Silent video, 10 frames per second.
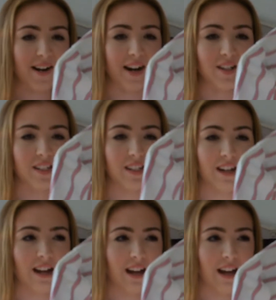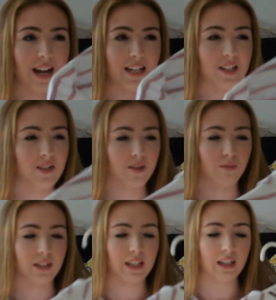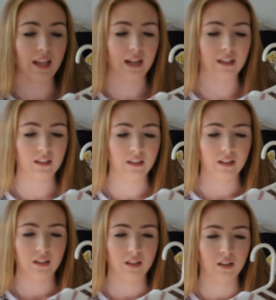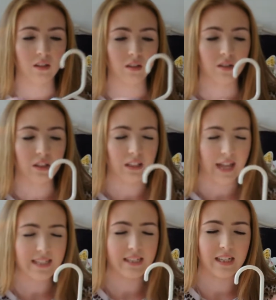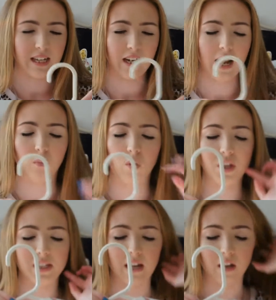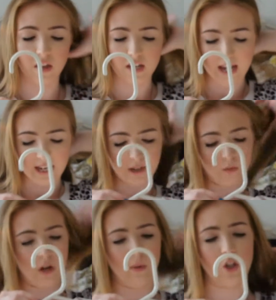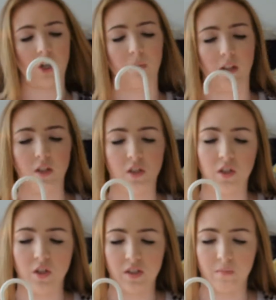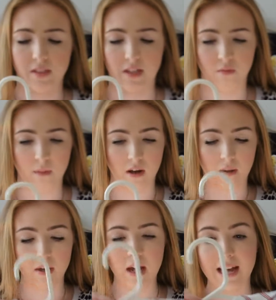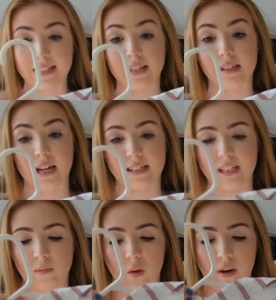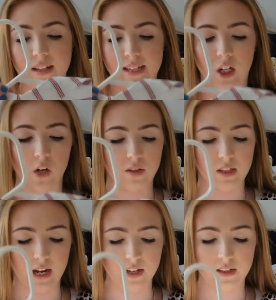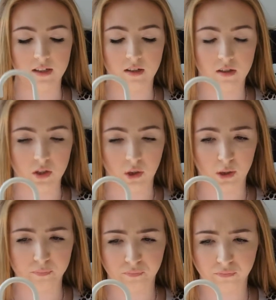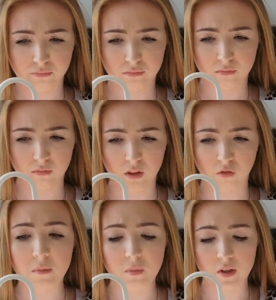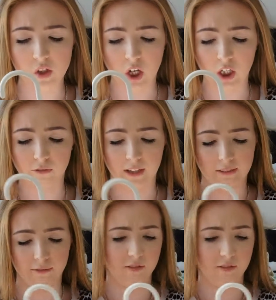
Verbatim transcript: don't know, it just, it just looks really like classic. Like I wore this out the other day when I went shopping just to do some stuff with my mum. It's in a size 6 by the way, it's like oversized too from Sportsgirl, got it for like